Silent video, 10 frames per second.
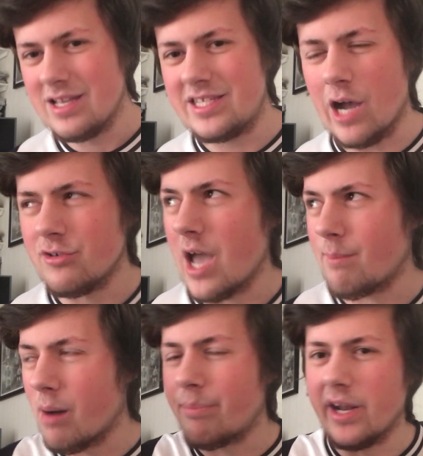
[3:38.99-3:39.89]
Dal
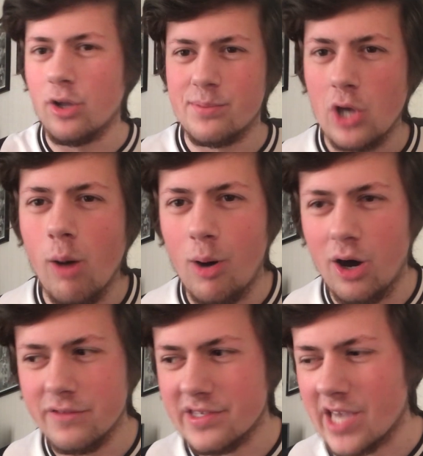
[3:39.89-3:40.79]
Yamat played up top
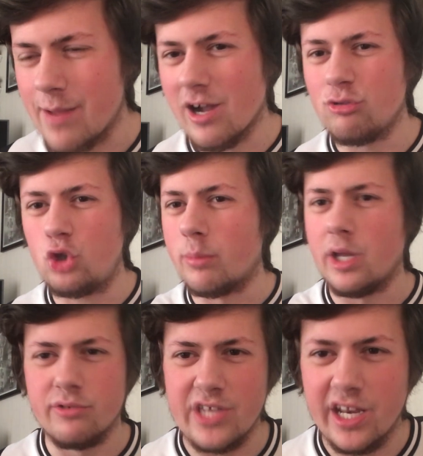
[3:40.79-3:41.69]
half the time. We had Dummer,
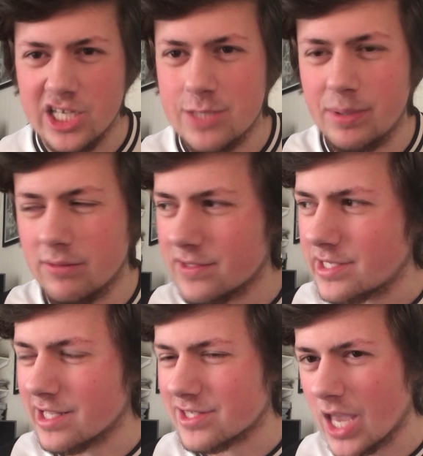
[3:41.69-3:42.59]
who was inexperienced
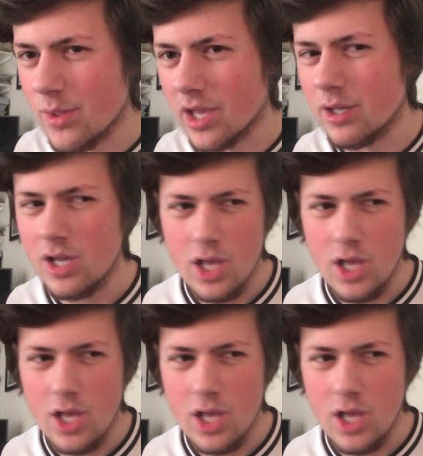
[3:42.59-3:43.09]
at the time.